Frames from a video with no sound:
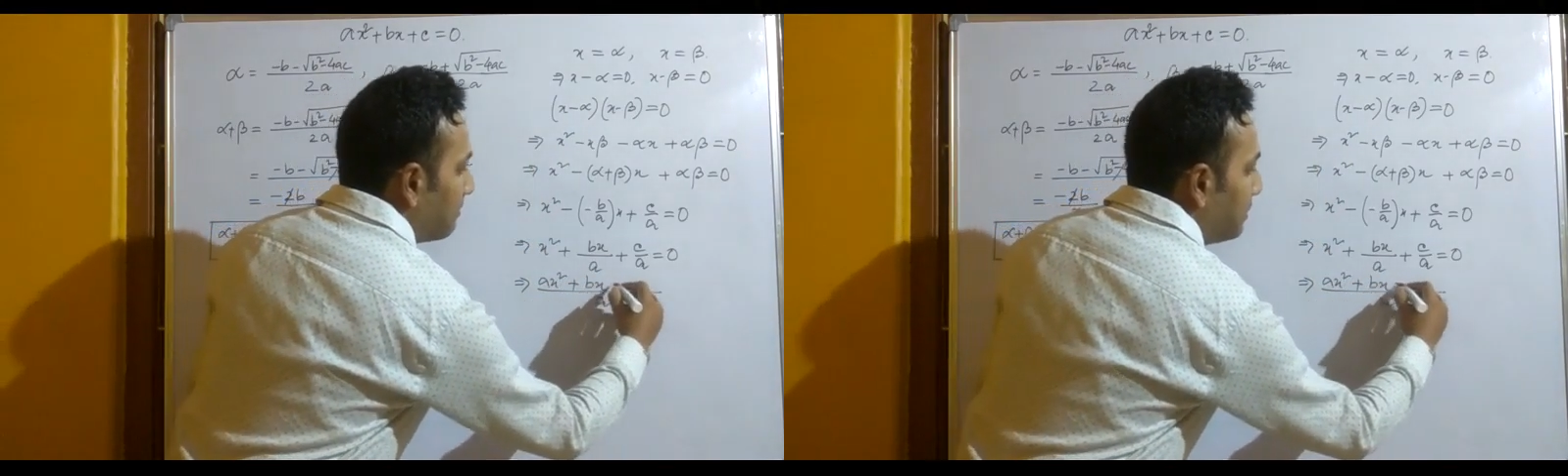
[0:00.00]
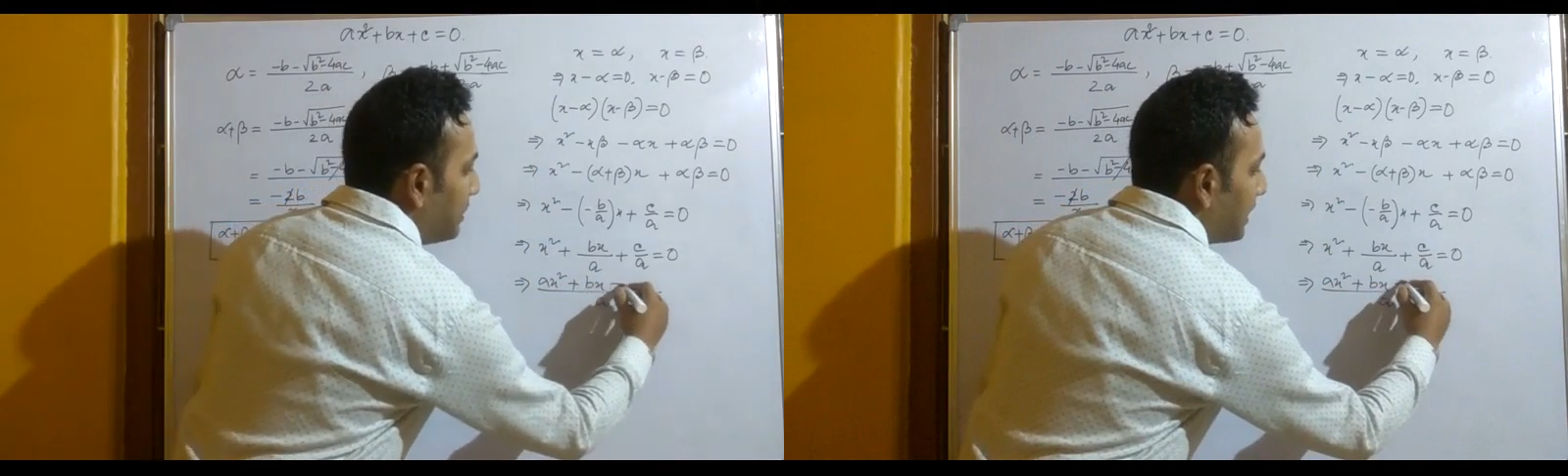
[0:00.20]

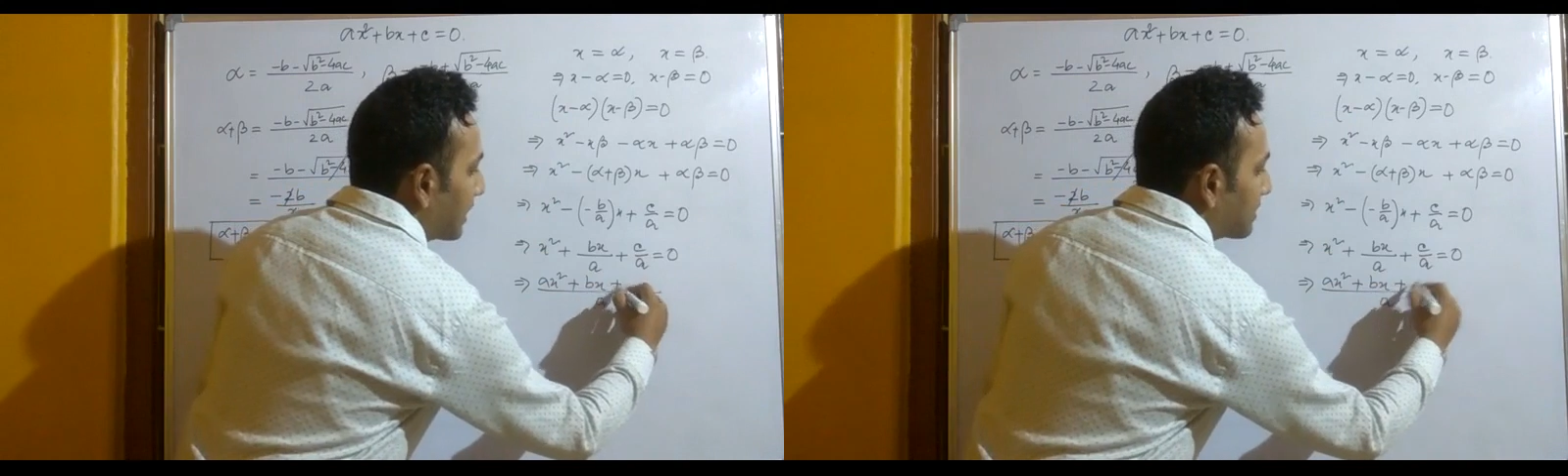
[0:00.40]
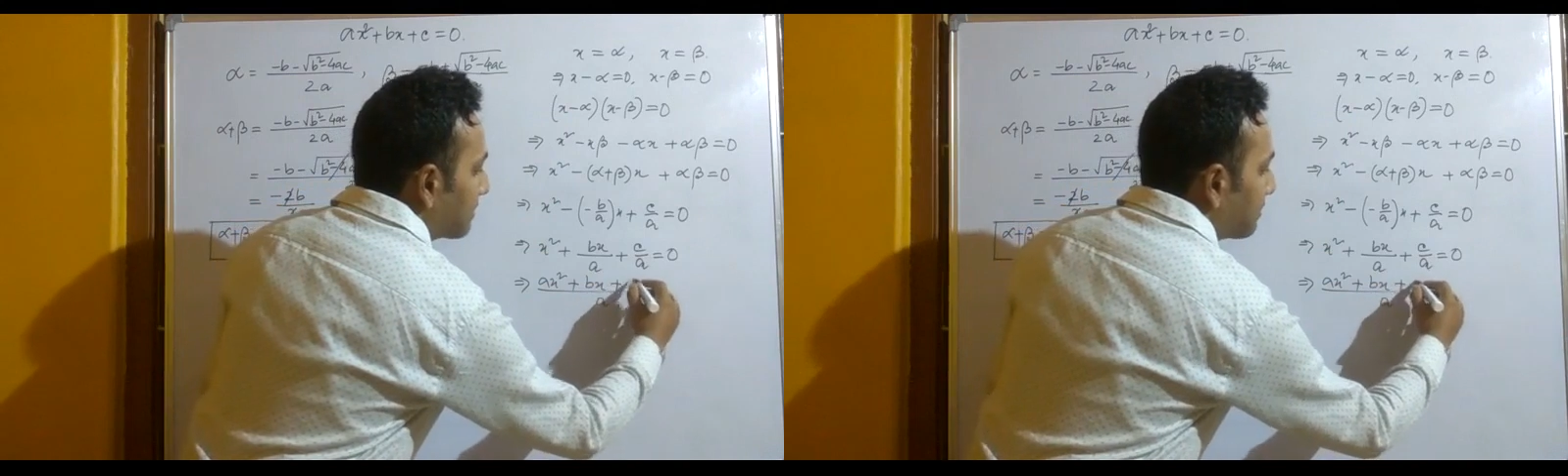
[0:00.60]

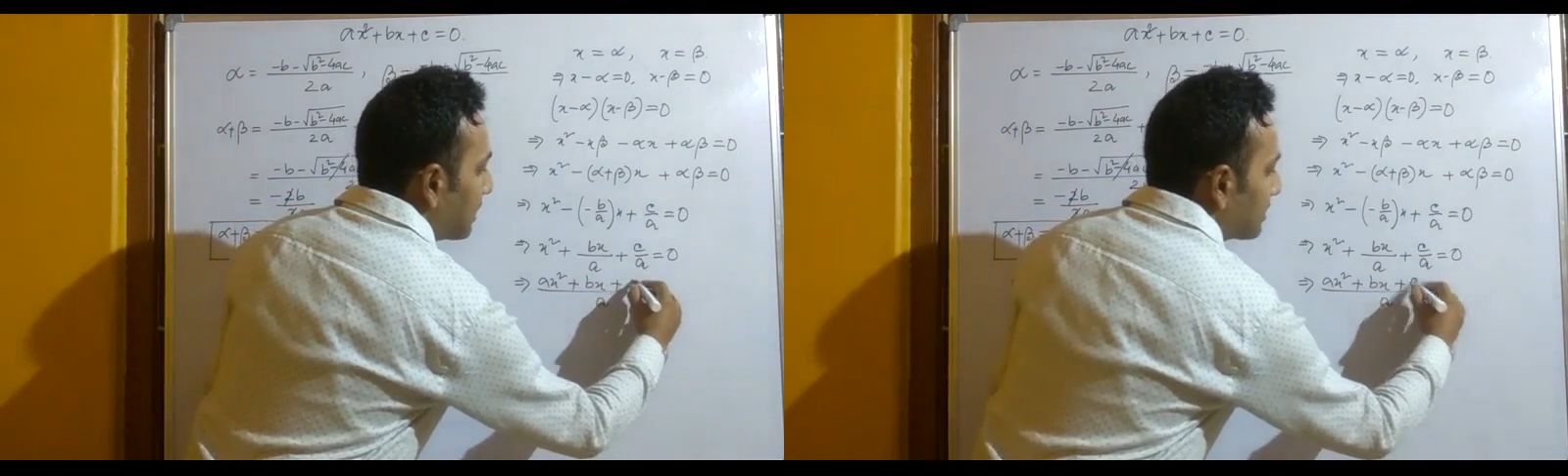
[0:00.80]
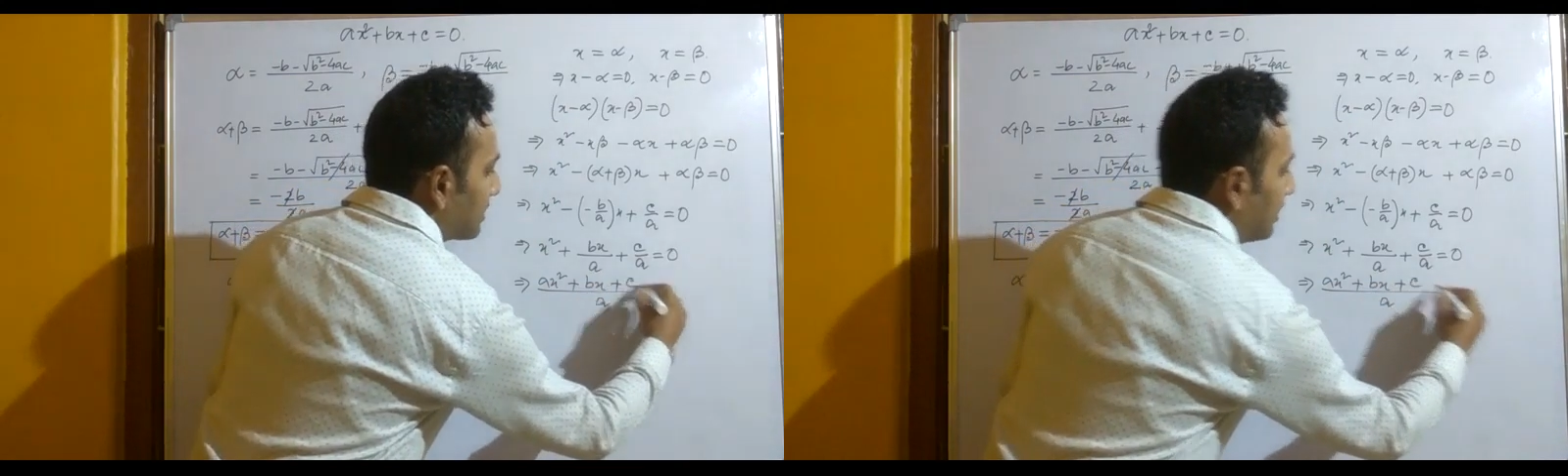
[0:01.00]
bx
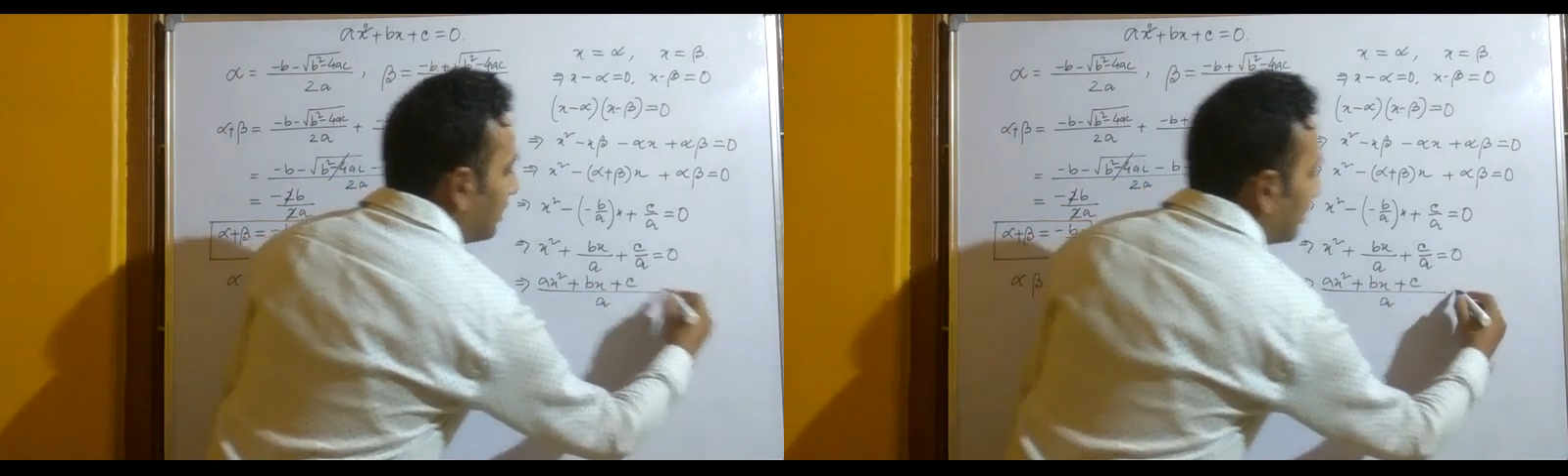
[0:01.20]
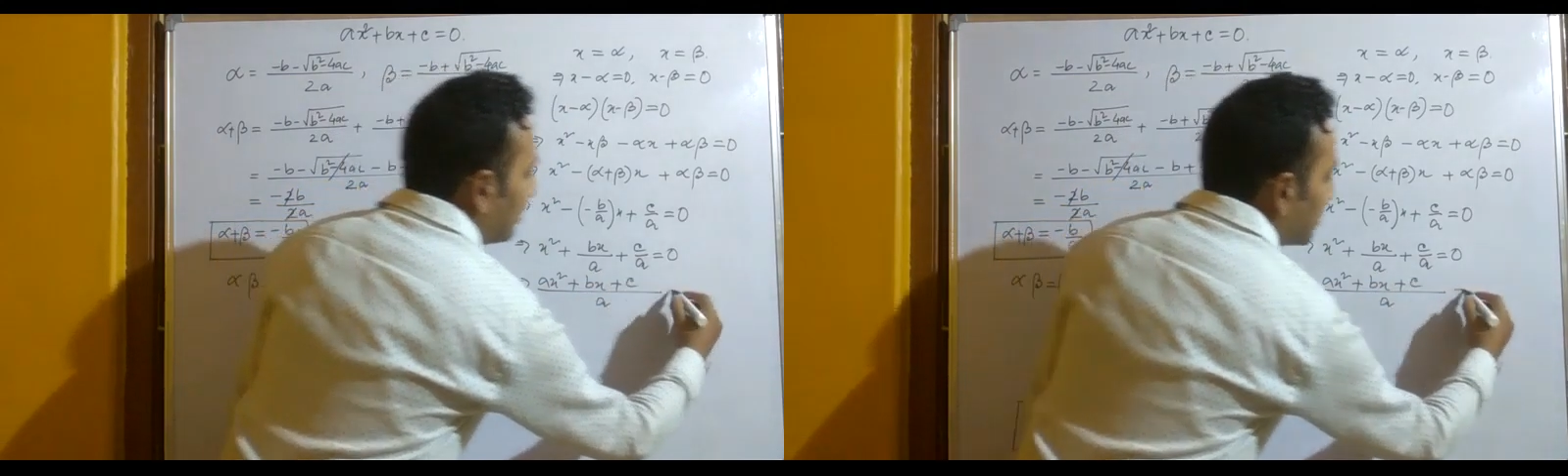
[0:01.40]
plus
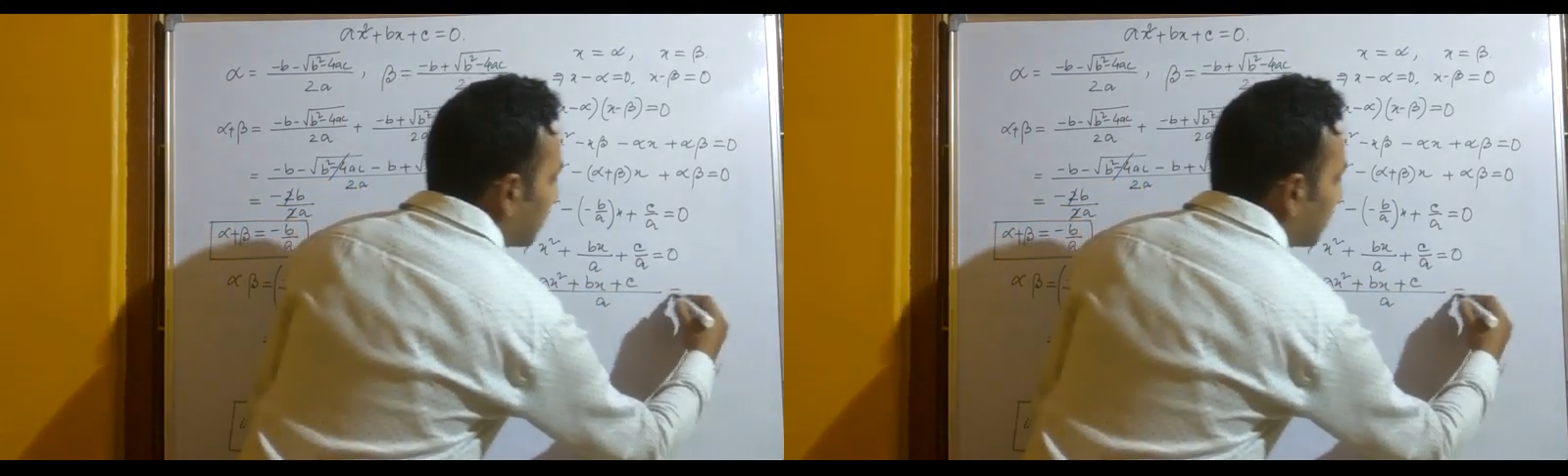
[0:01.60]
c is